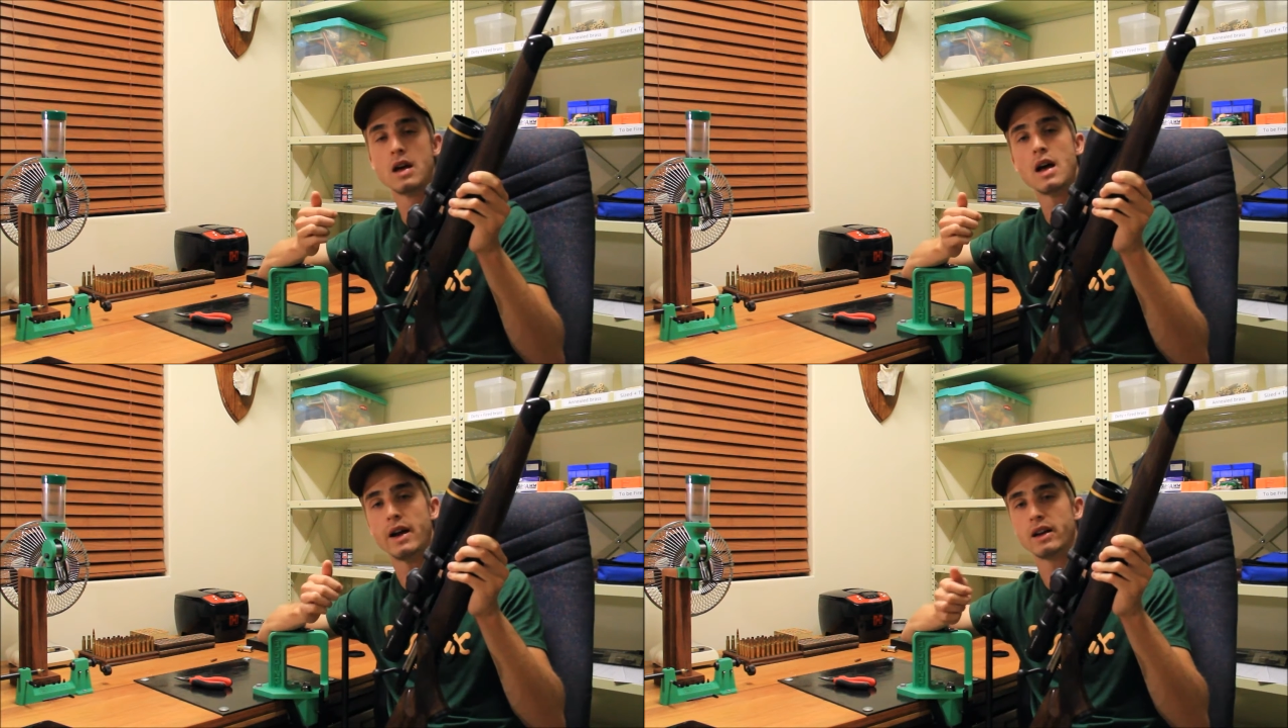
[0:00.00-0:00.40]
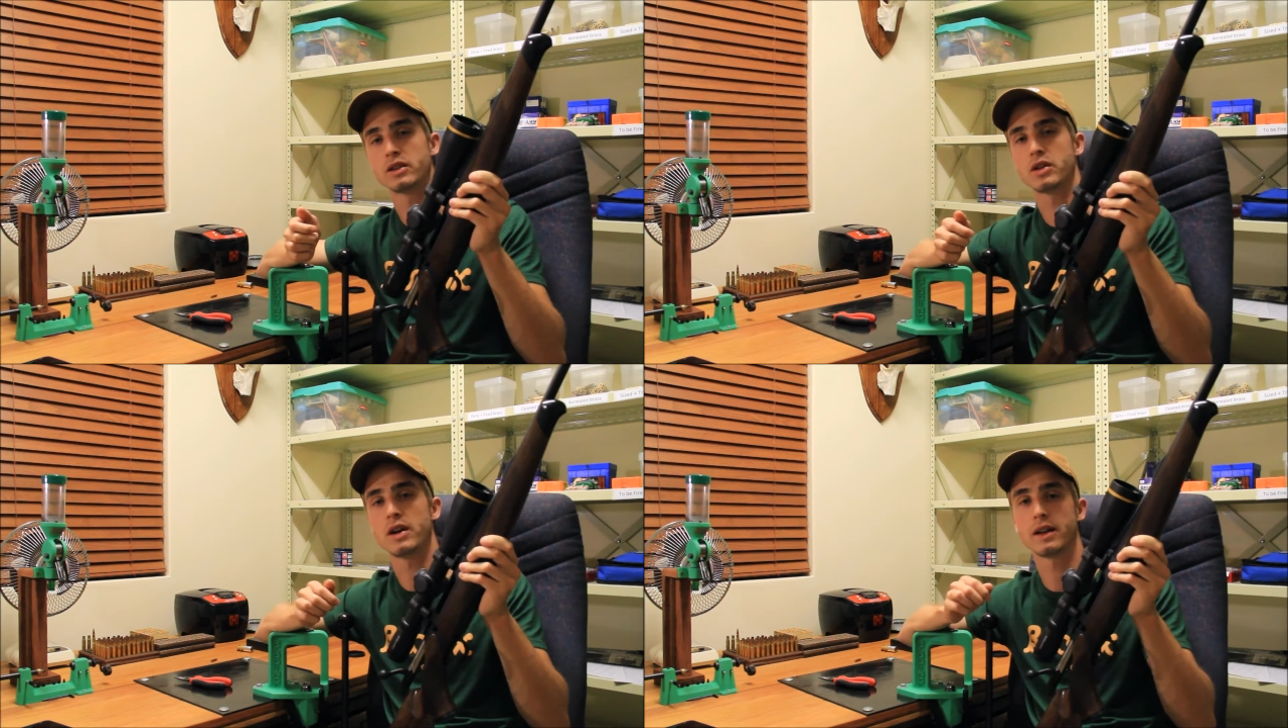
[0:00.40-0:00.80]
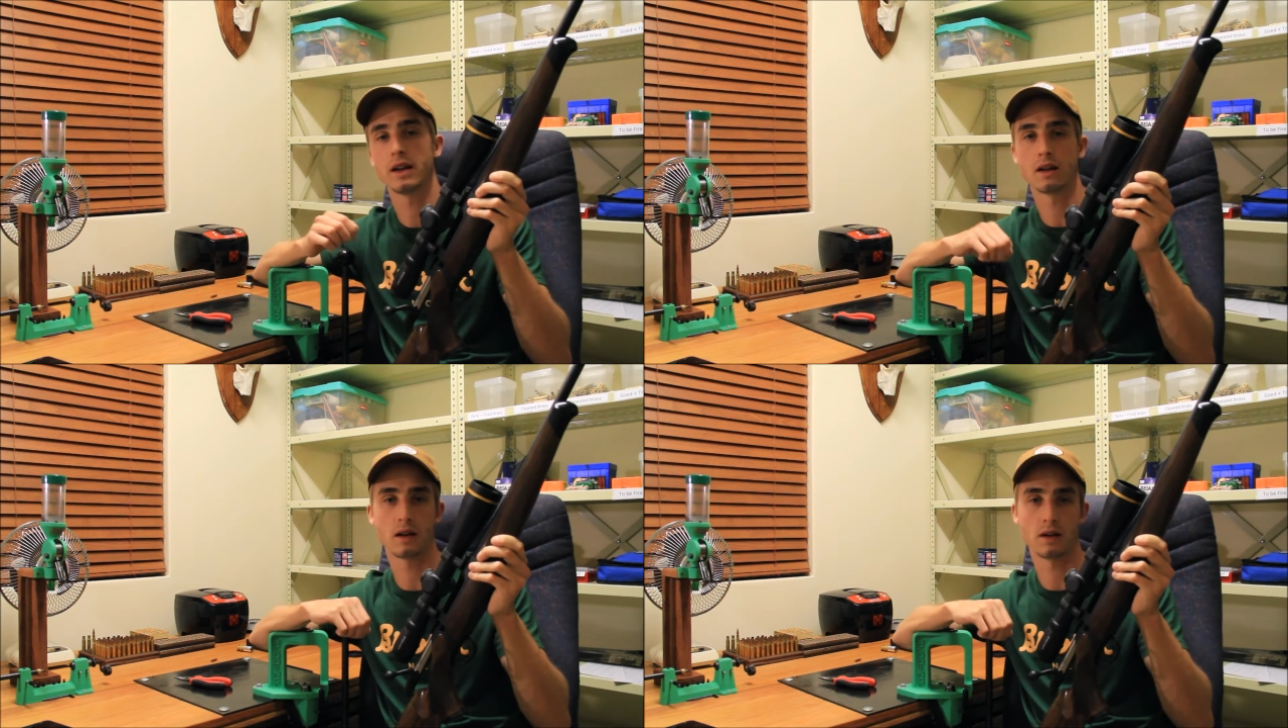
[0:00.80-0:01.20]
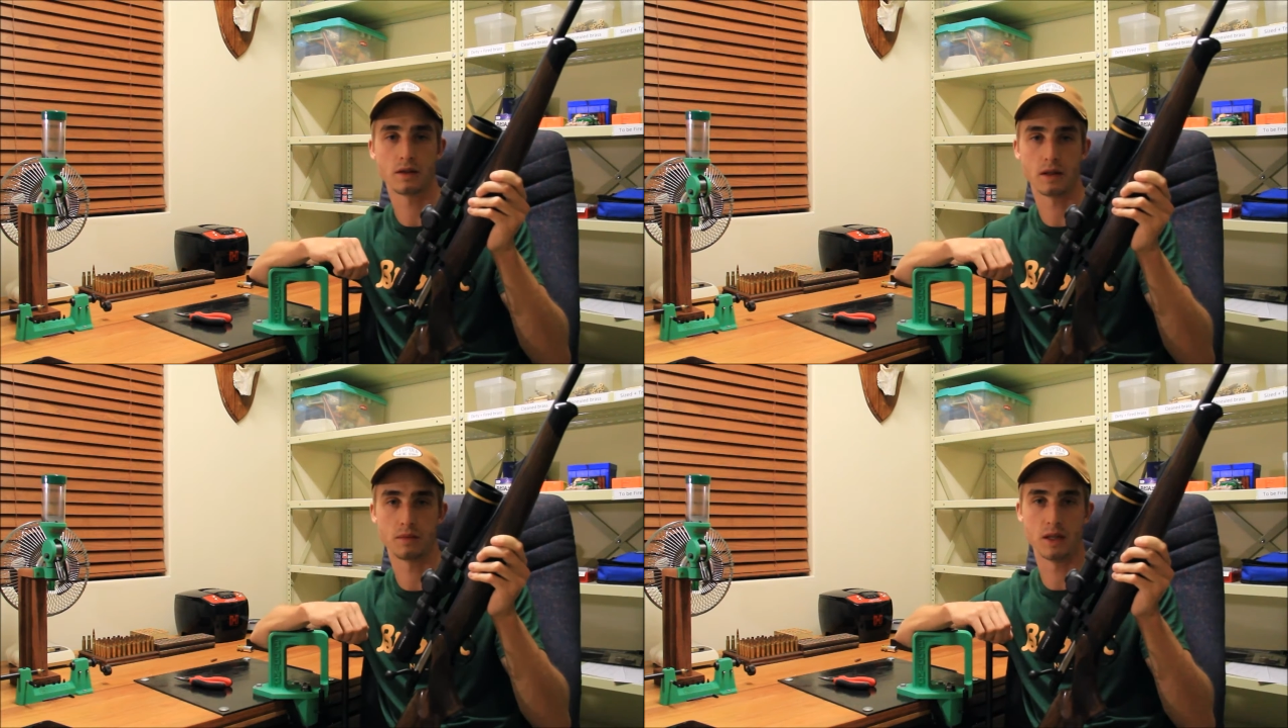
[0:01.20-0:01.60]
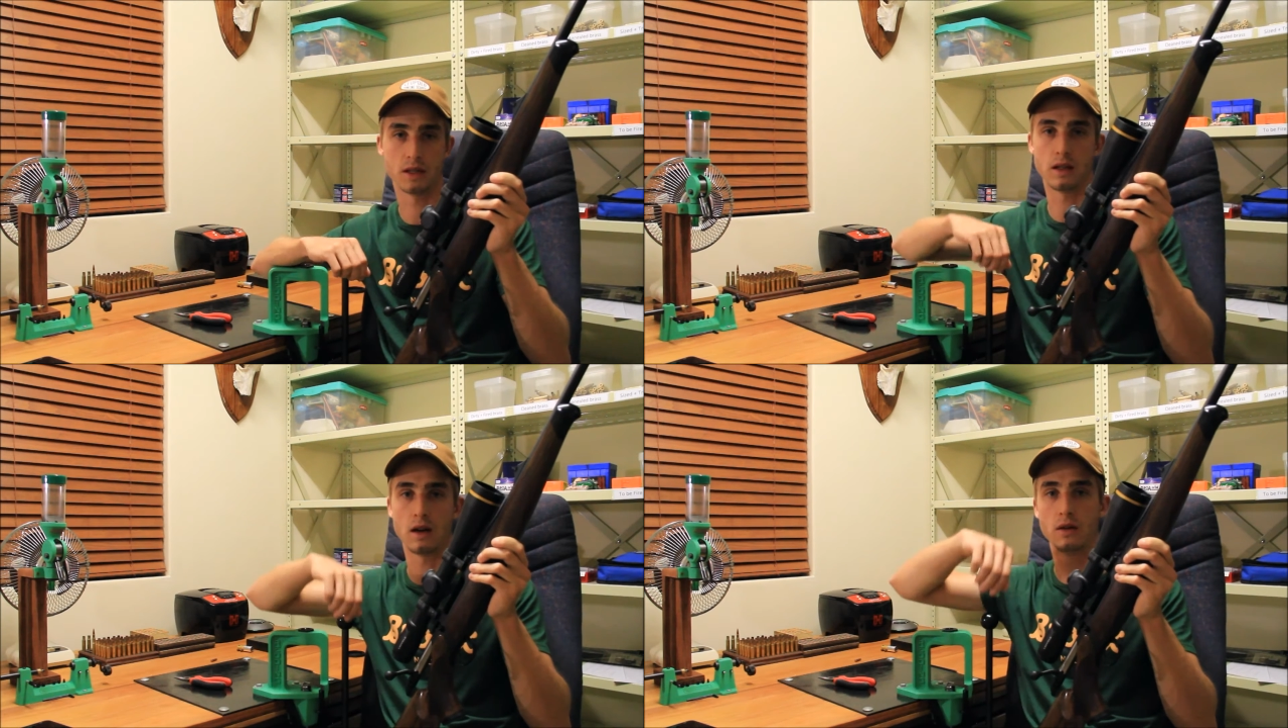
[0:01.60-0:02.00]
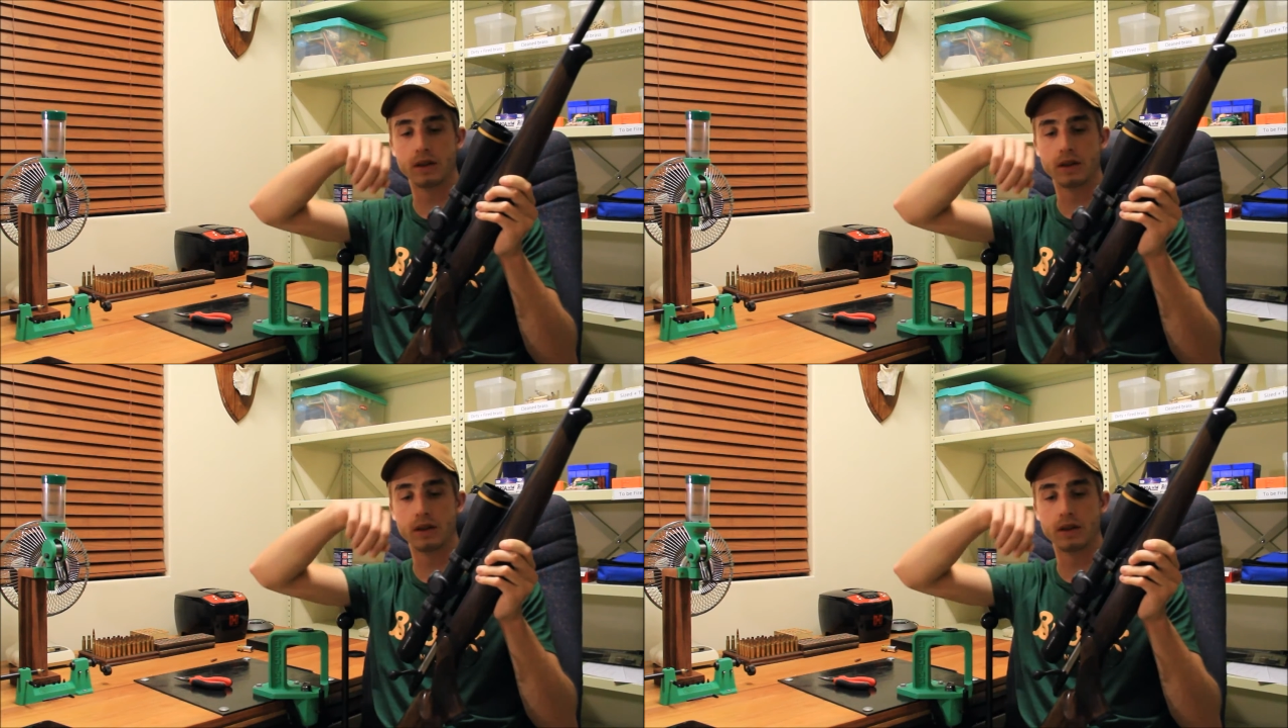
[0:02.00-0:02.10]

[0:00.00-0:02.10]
and I'll try and get a close up just now,